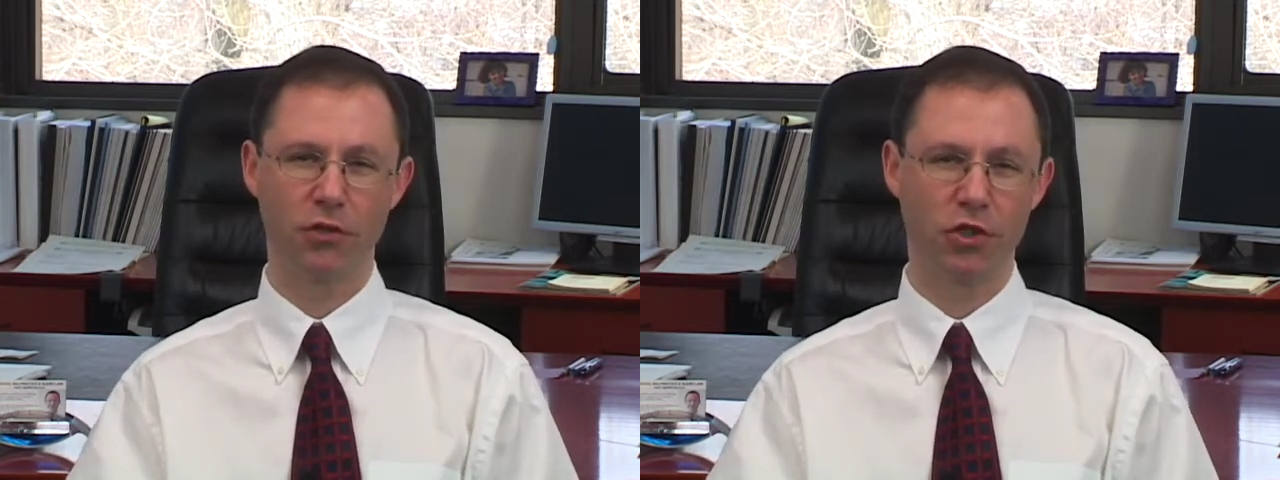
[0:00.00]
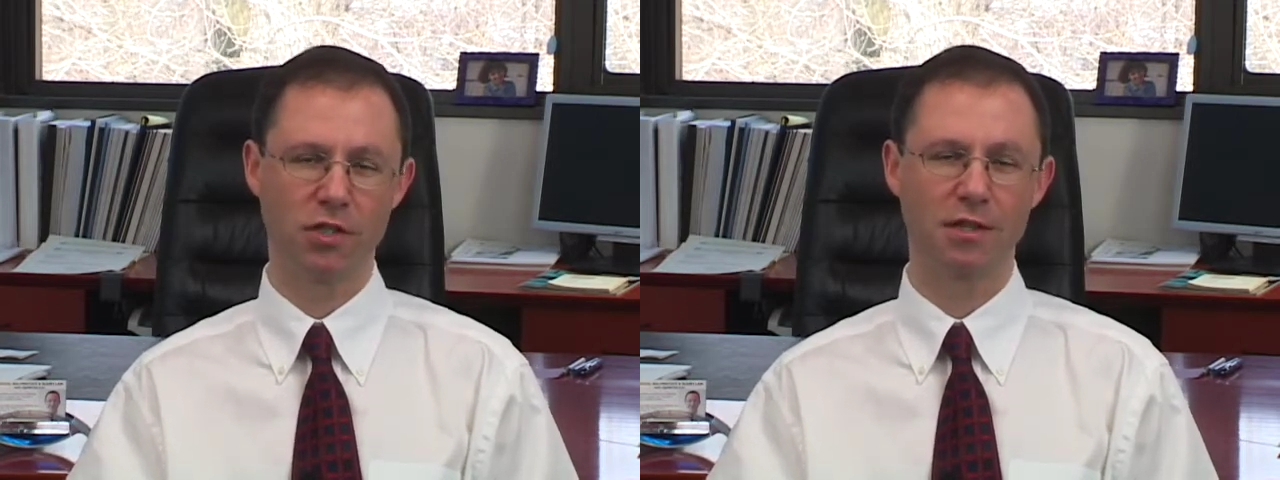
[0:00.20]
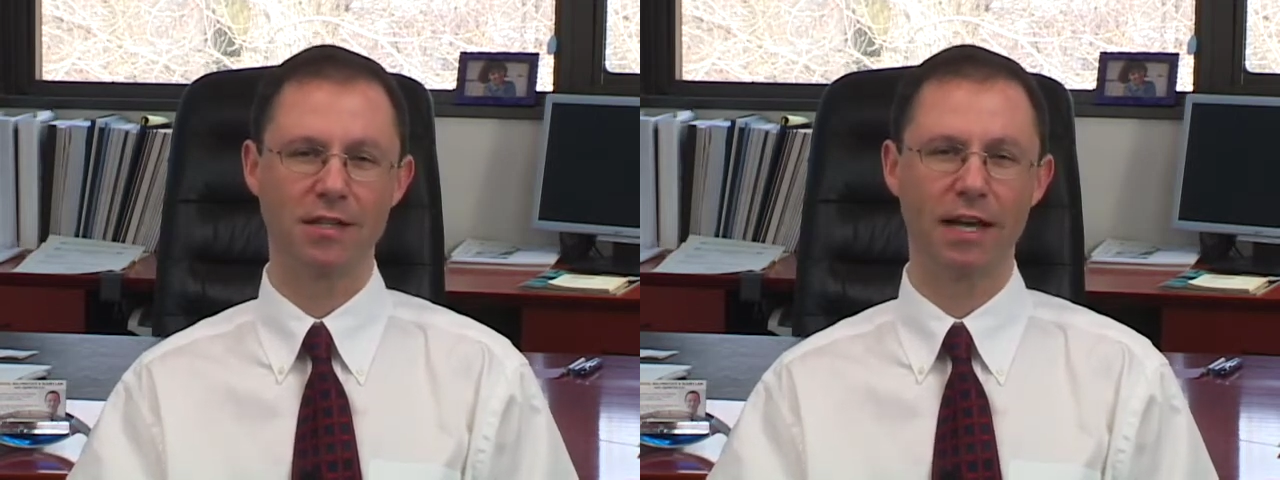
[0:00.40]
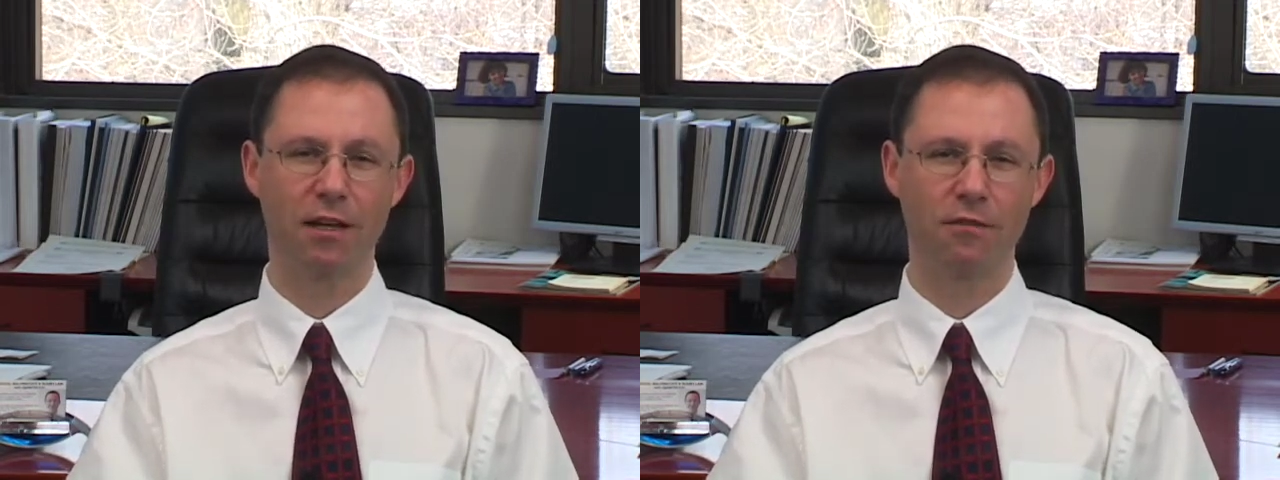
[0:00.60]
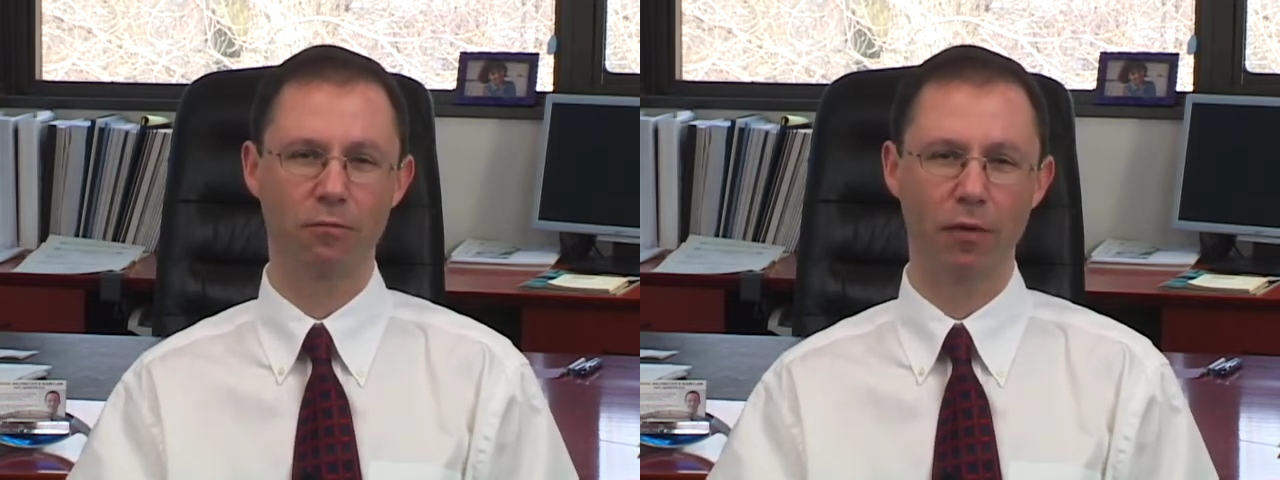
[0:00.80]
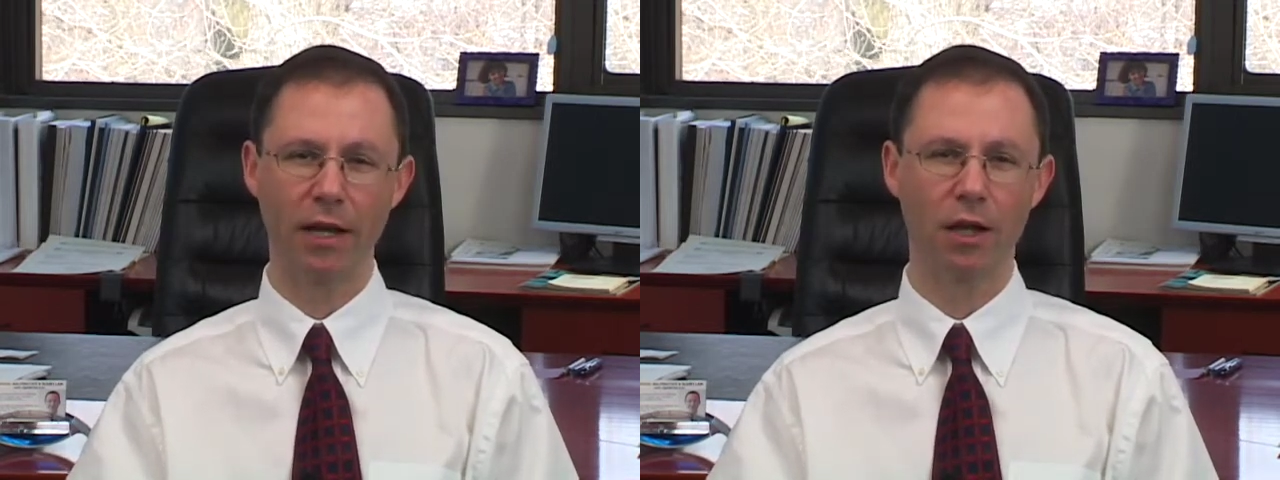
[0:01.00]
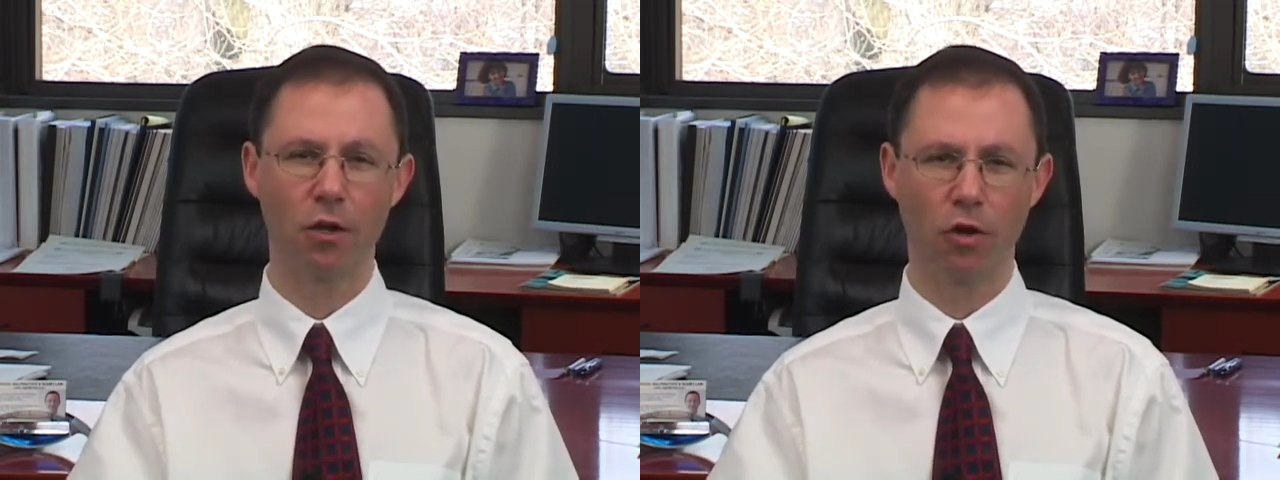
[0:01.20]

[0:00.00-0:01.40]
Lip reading: just the sake of bringing a